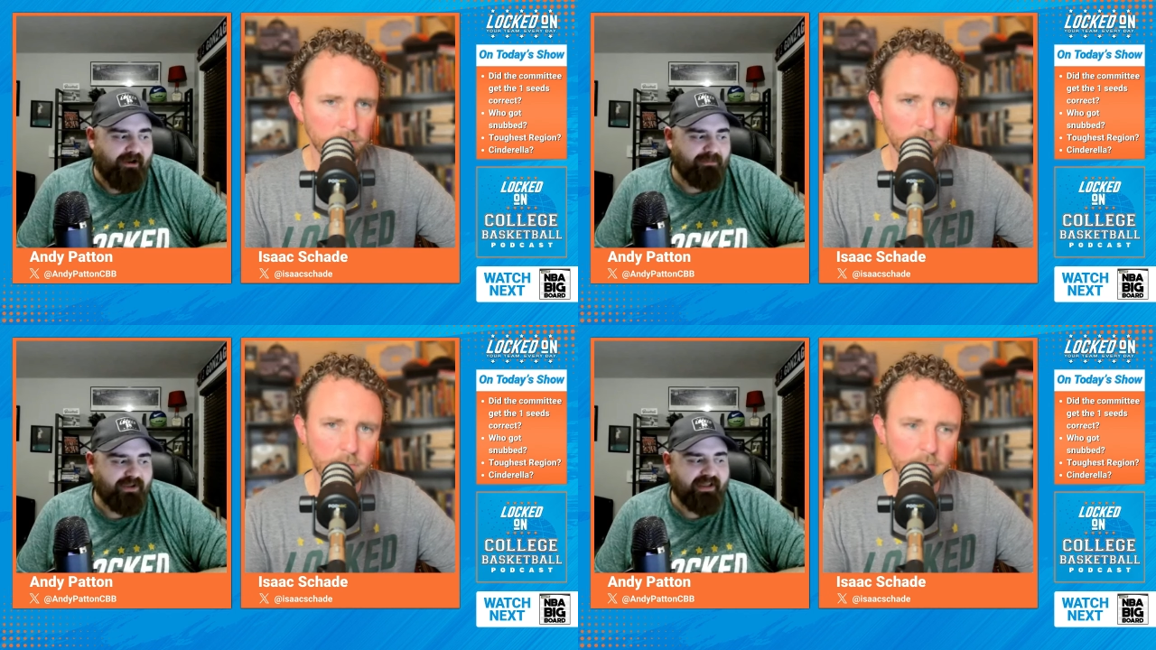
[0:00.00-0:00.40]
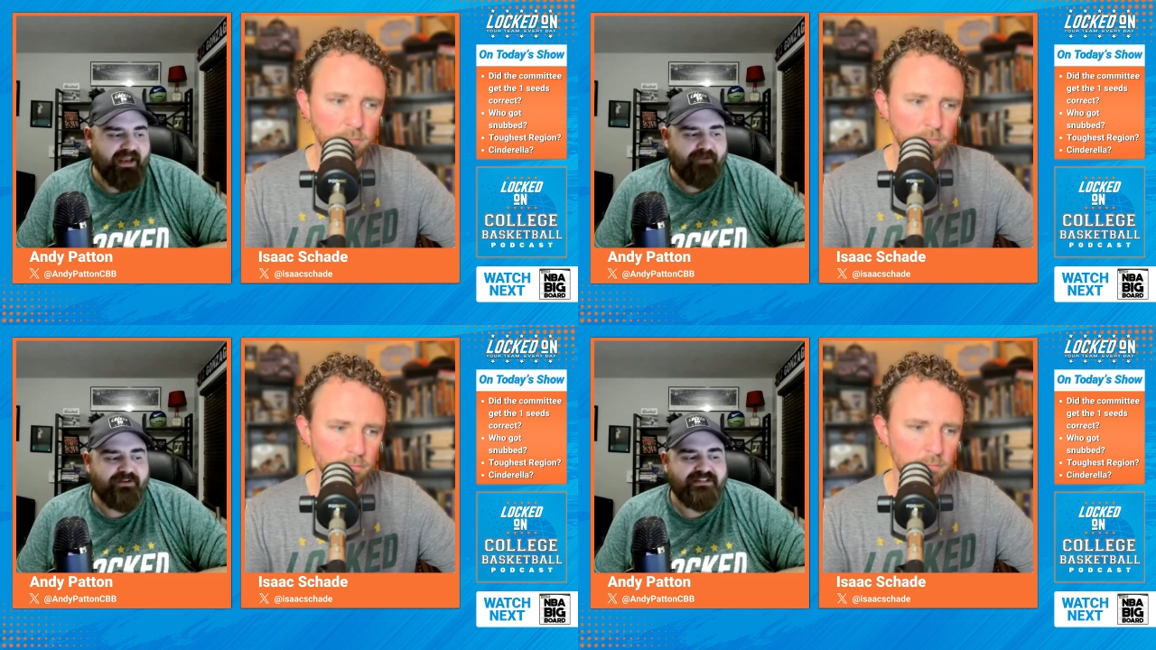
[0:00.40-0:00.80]
Speaker 1: I'm looking at
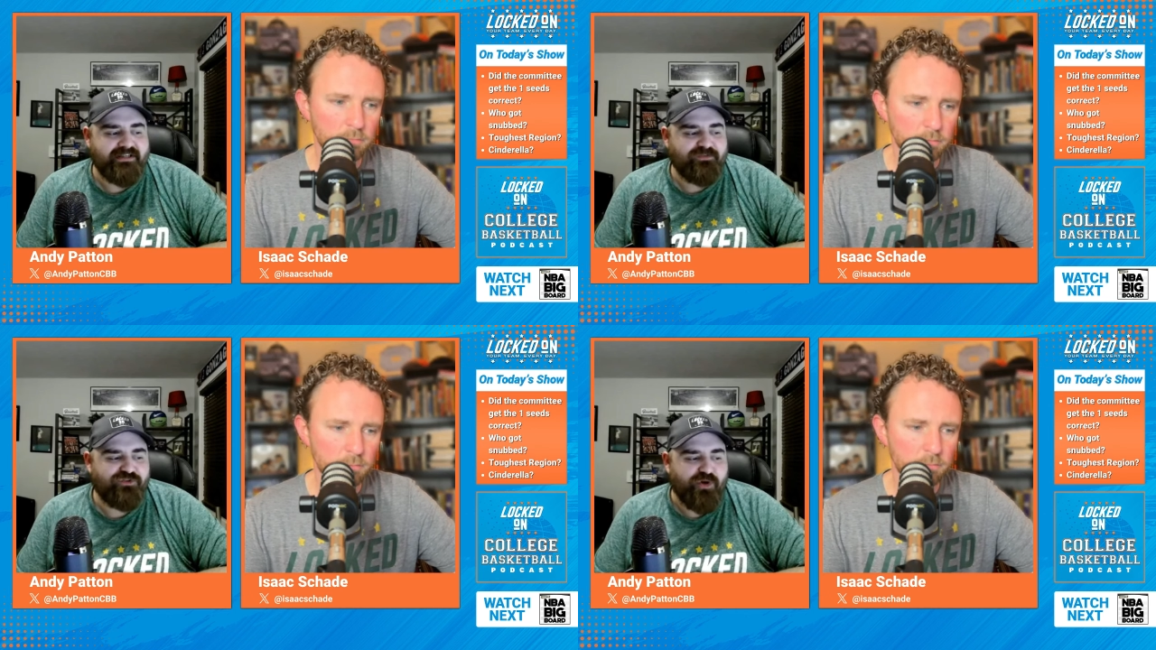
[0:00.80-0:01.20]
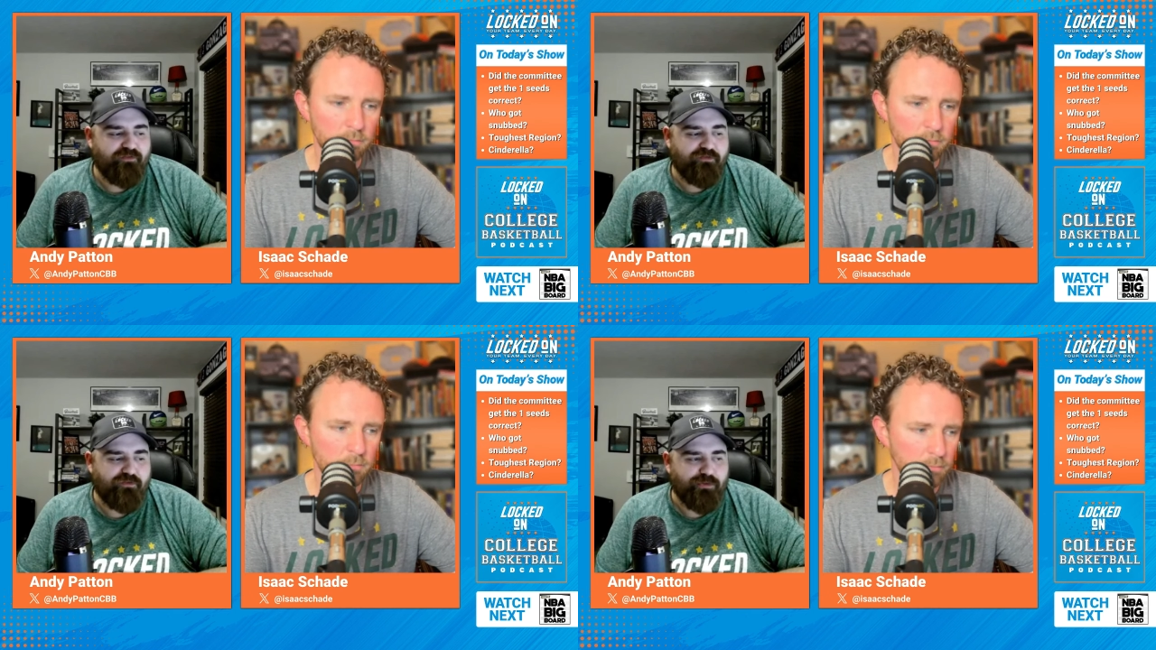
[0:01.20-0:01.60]
every team
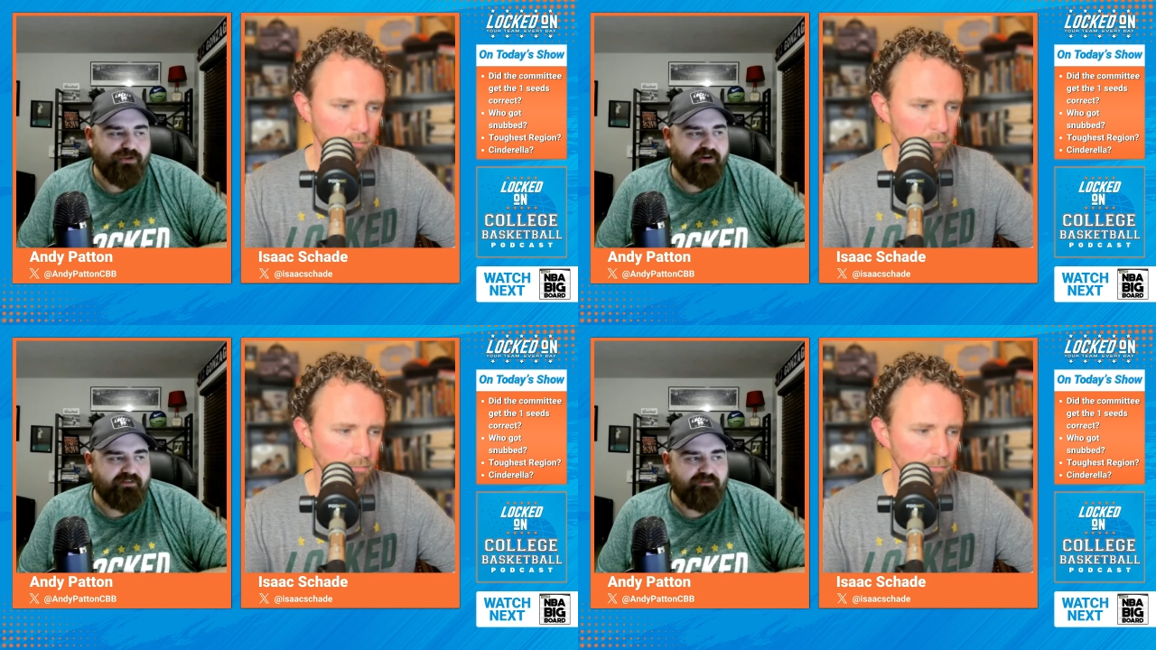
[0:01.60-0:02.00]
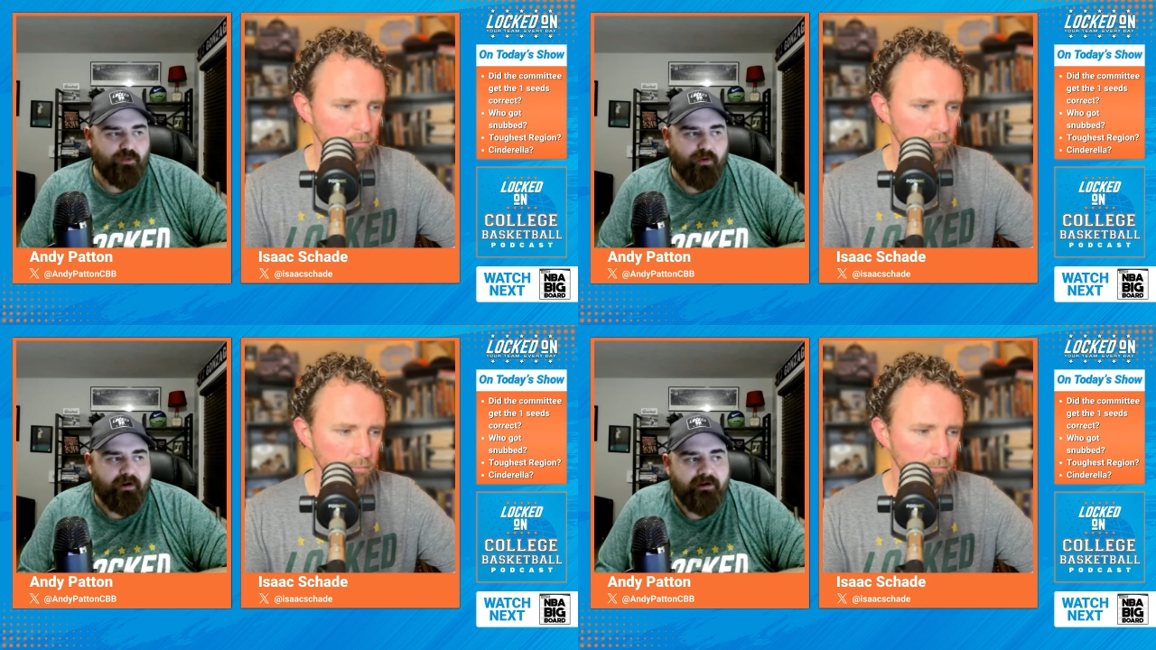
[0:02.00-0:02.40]
12 through
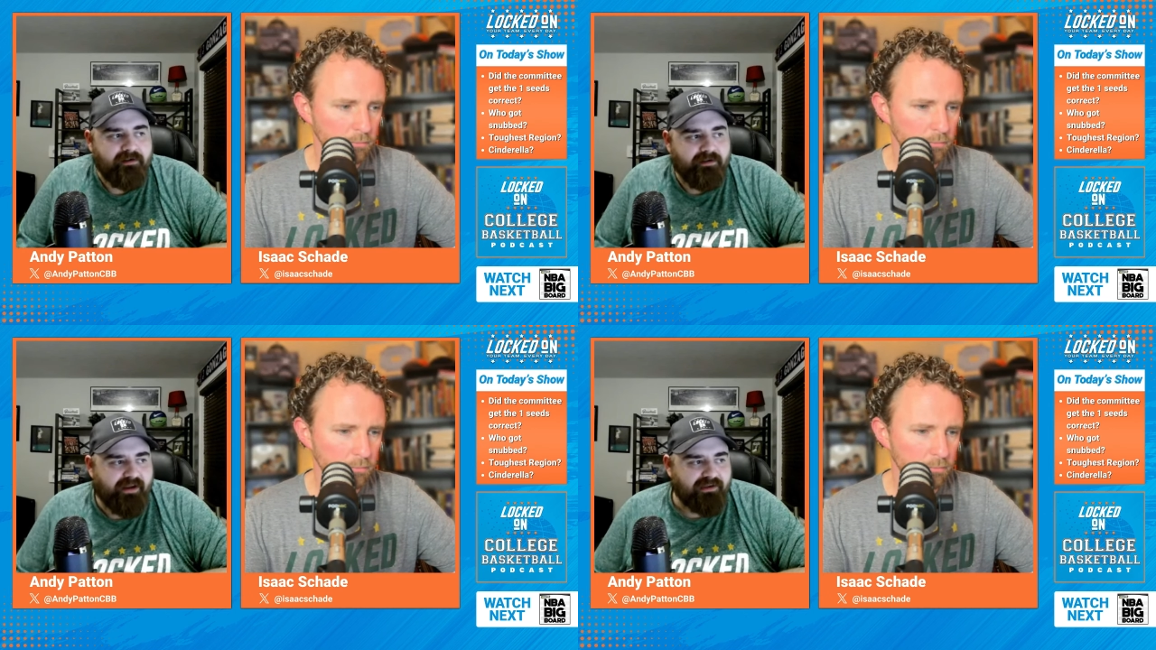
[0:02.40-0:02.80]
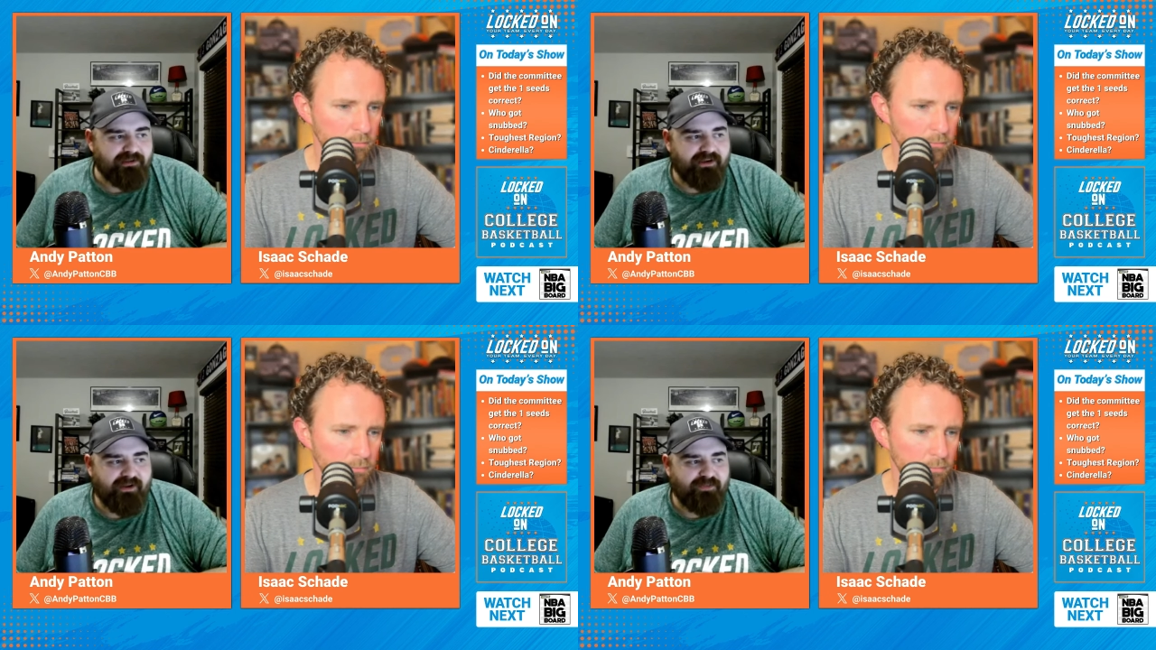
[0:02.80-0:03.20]
34 and
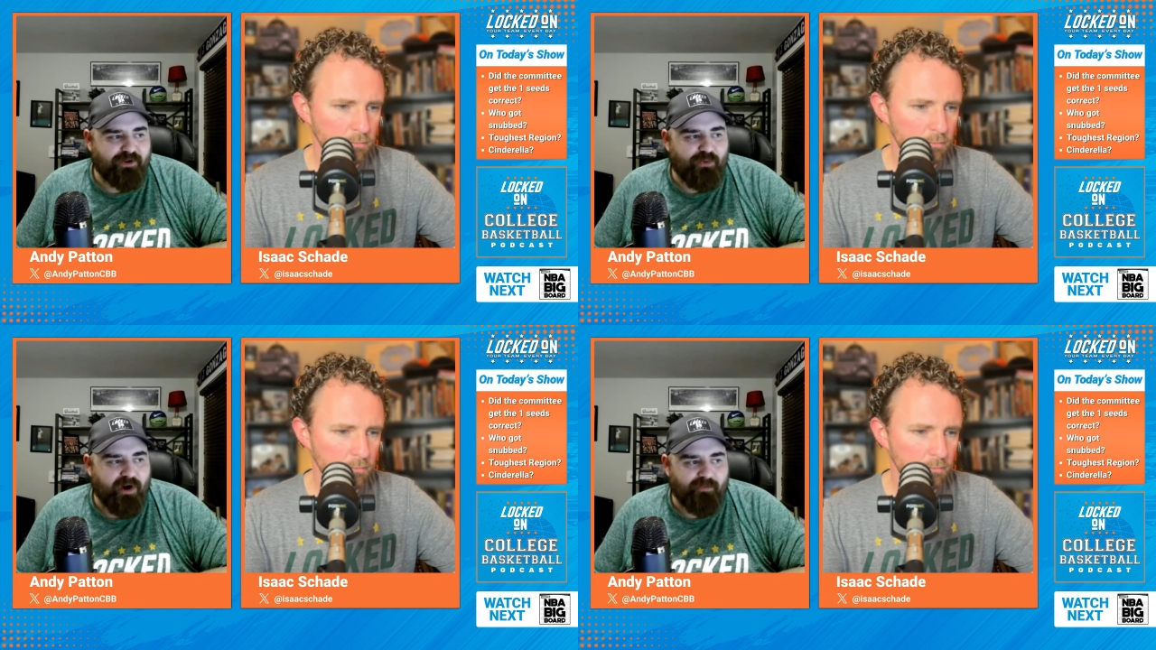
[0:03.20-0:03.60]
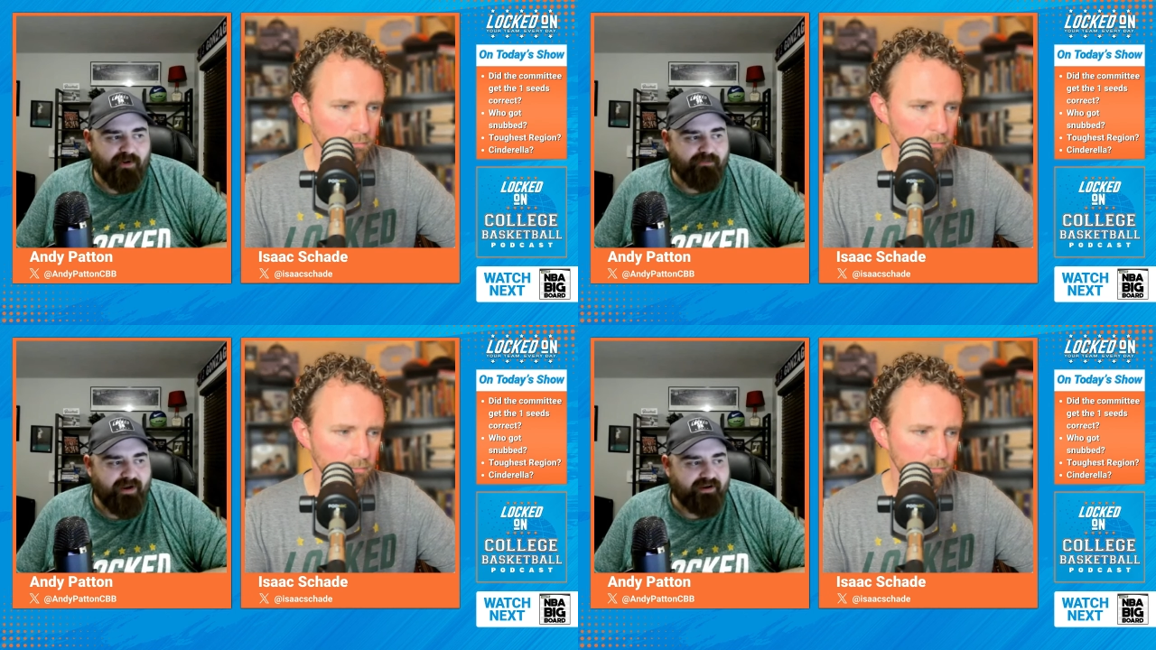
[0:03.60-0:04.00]
looking at their quad
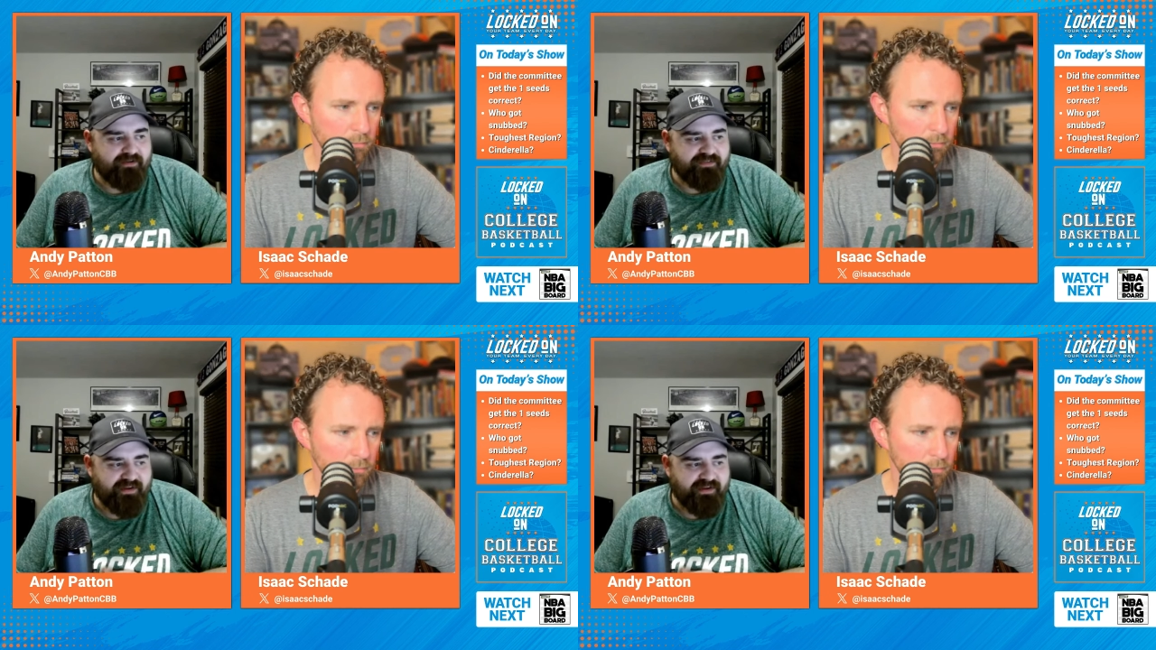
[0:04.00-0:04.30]
one records,